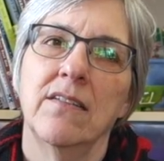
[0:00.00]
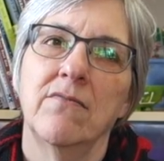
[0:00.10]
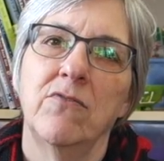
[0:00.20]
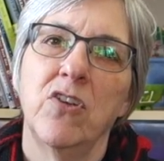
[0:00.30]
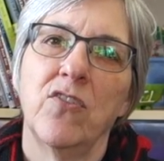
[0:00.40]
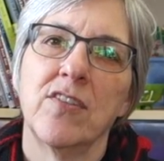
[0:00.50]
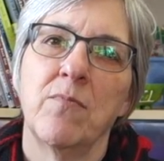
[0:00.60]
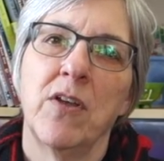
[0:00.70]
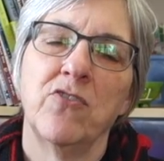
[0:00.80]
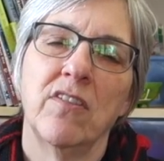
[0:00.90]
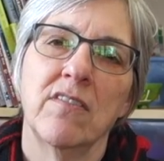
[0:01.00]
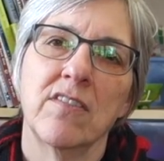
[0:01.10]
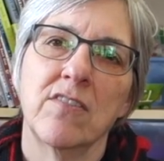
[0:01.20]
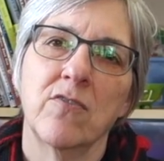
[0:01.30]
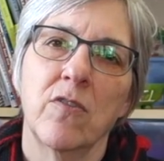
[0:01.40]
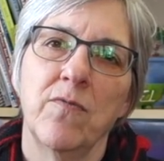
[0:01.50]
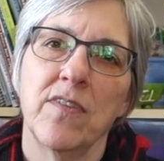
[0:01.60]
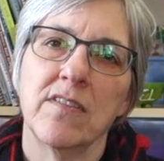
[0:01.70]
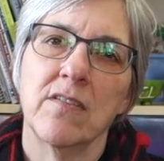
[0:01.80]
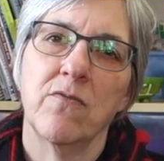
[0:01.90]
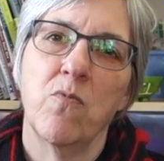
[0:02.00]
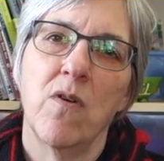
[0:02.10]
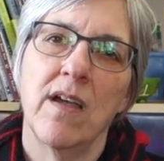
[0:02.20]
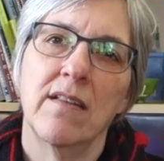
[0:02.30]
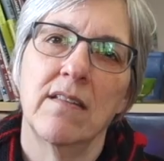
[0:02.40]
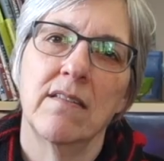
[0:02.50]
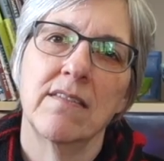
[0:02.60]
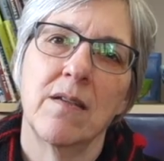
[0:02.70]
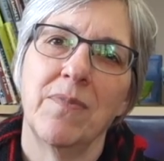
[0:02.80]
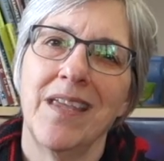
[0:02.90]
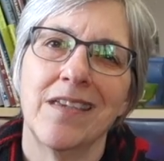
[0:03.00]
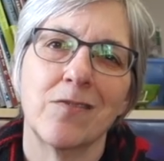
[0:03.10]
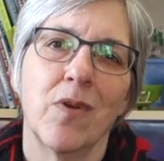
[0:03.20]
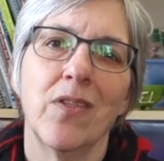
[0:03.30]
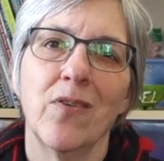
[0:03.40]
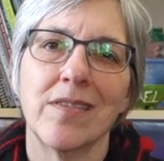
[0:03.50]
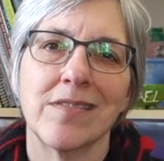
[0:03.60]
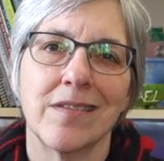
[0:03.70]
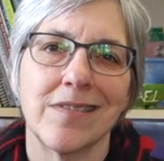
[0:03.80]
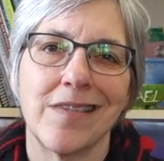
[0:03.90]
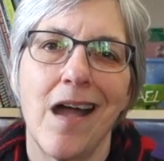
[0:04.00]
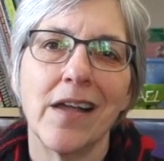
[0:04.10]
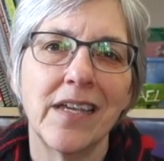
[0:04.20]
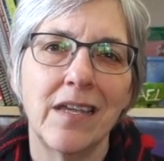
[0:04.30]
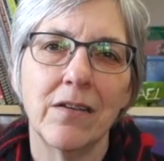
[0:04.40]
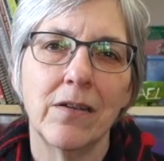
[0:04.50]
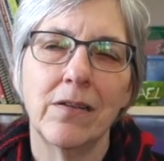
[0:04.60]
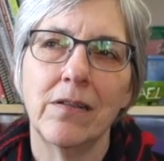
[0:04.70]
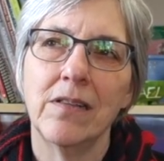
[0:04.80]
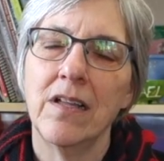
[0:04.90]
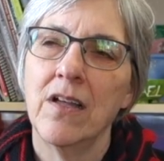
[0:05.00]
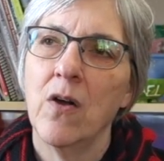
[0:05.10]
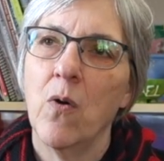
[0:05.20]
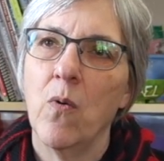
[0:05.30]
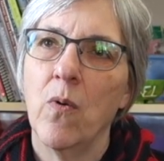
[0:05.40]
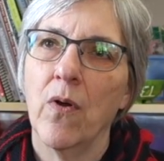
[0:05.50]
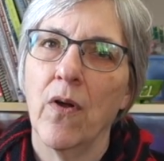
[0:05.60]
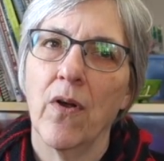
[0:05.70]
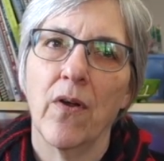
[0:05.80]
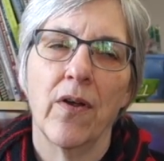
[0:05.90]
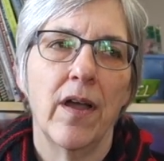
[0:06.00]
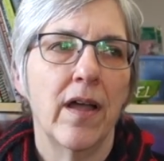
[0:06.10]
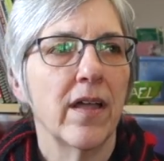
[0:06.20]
look so much on the surface of what something is, whether it's a sock heel or